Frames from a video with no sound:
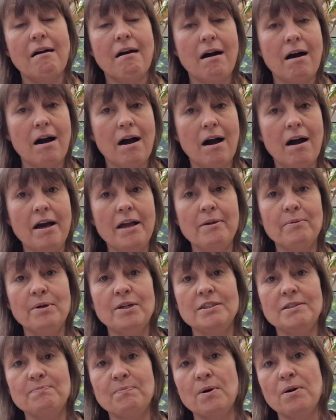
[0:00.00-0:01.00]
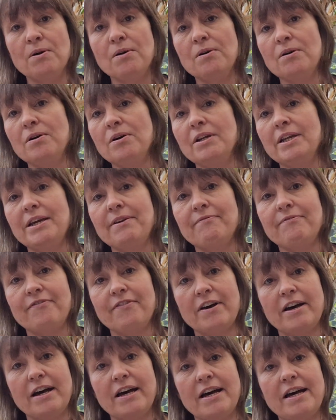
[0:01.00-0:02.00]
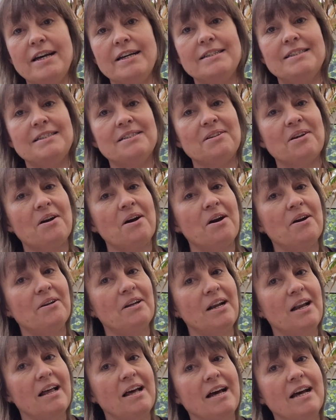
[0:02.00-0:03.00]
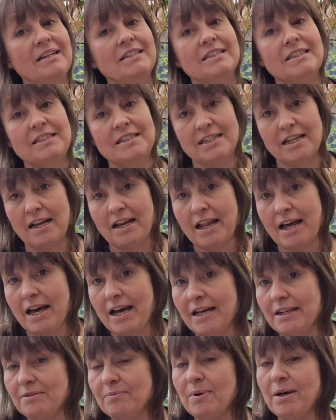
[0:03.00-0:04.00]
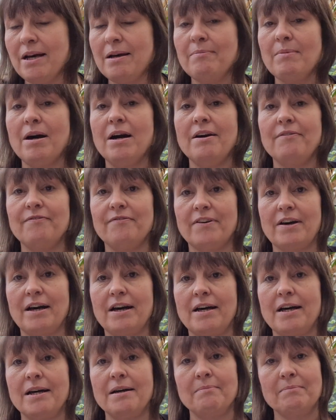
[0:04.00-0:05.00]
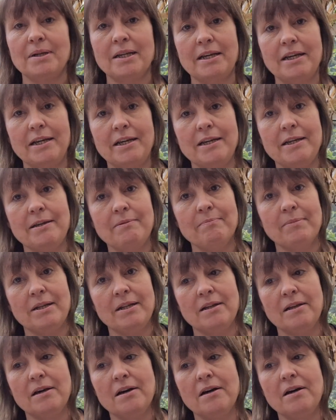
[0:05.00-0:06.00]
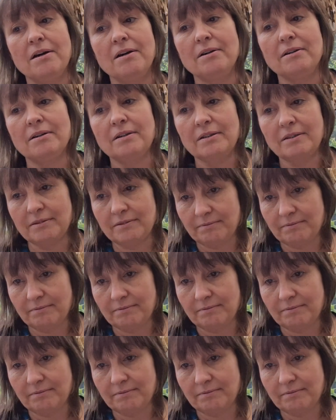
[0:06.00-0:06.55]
"I was born in fair Scotland, it's the land where my family belong."